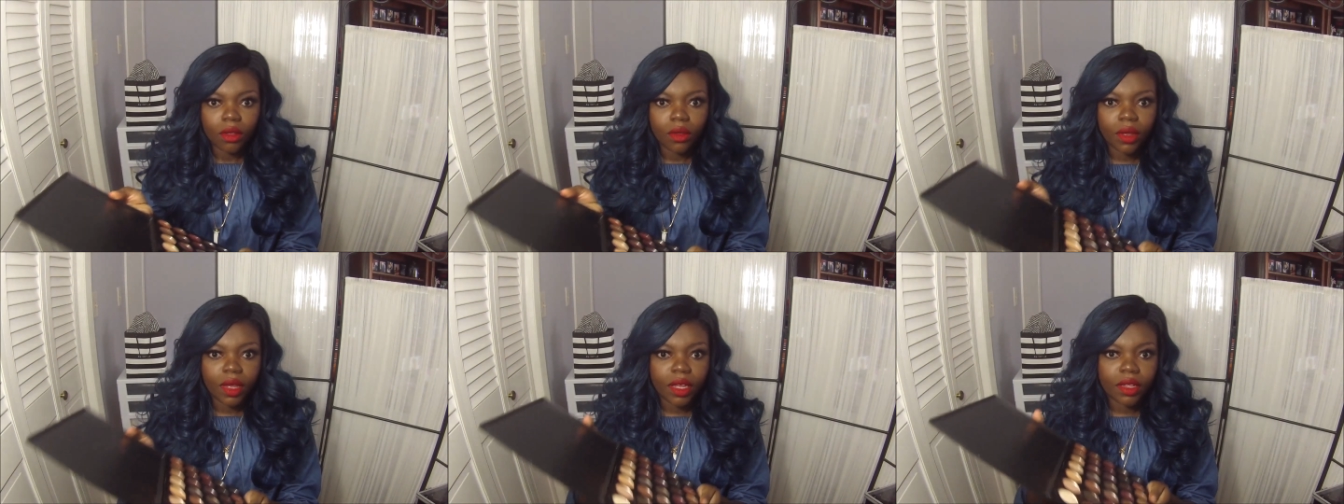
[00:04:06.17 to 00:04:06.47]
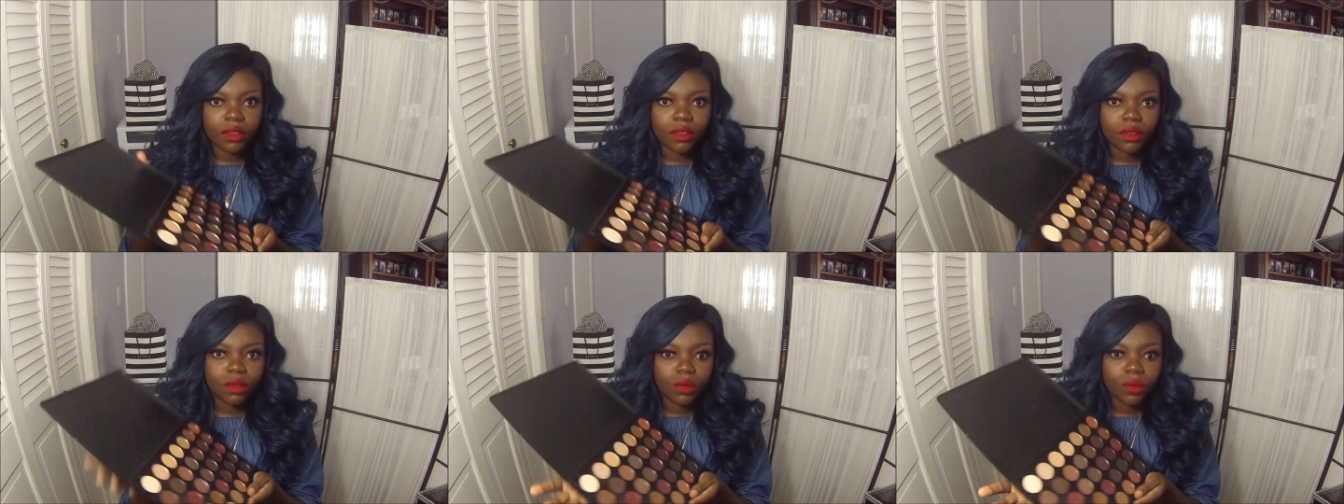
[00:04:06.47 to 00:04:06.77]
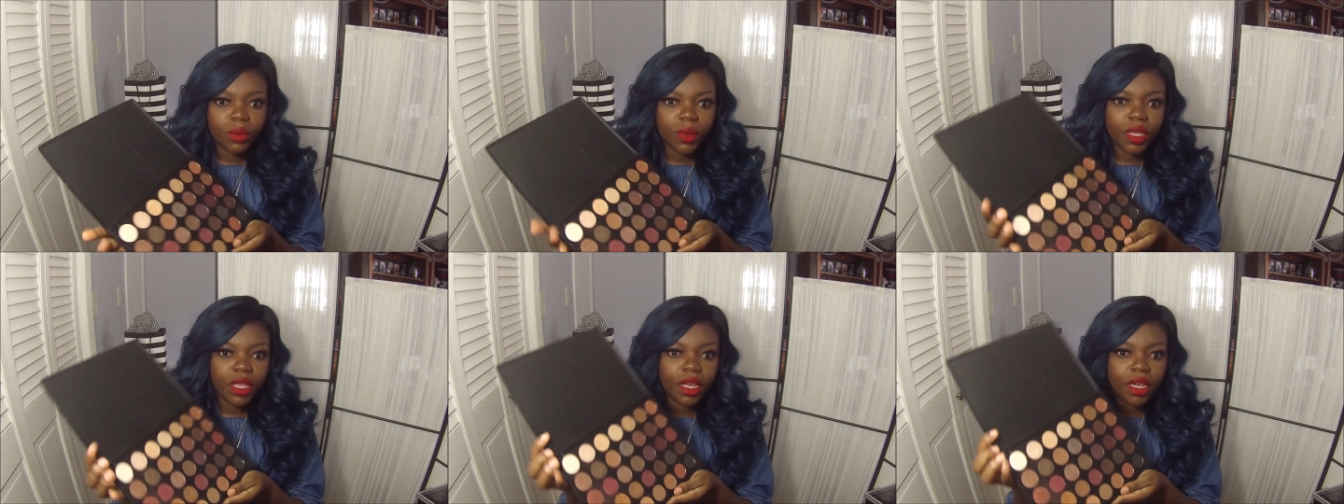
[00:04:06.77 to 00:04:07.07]
Okay, so
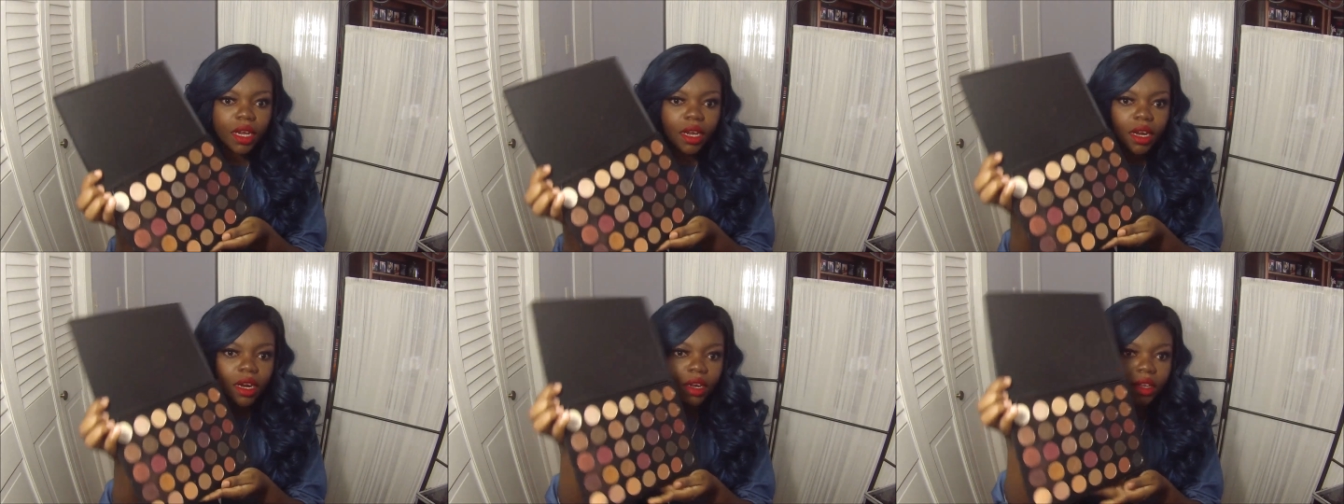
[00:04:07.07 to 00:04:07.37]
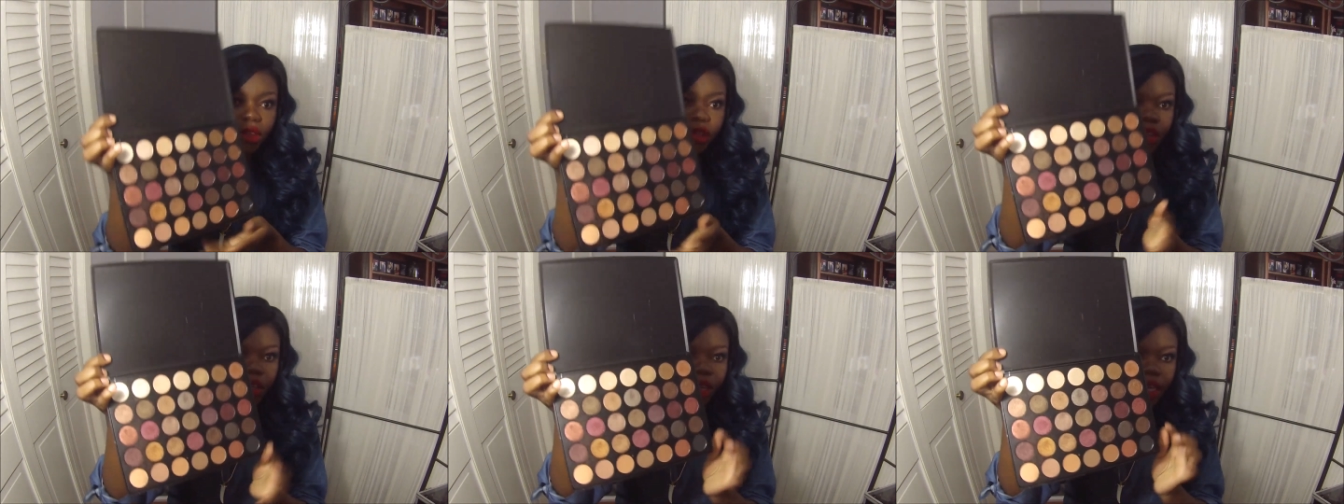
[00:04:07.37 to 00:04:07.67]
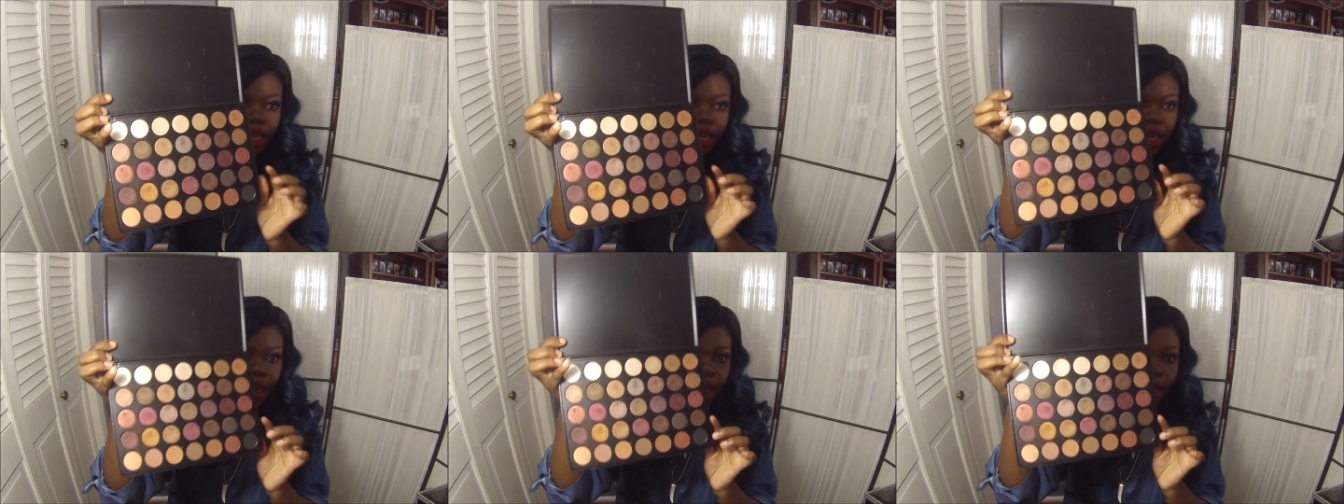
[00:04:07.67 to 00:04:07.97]
we are
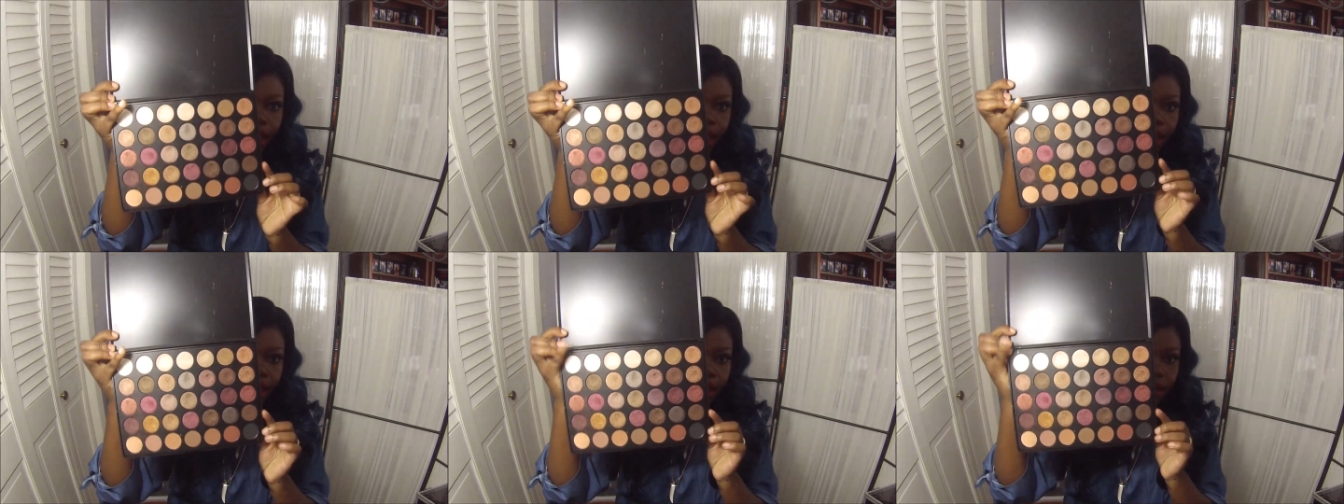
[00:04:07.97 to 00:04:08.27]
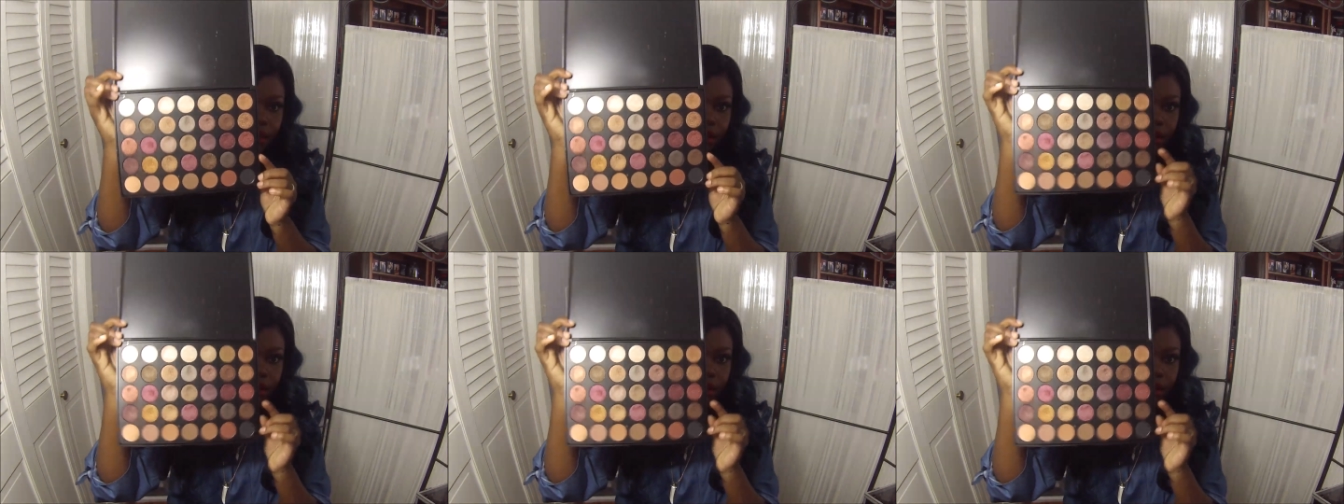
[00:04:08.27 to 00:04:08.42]
looking at,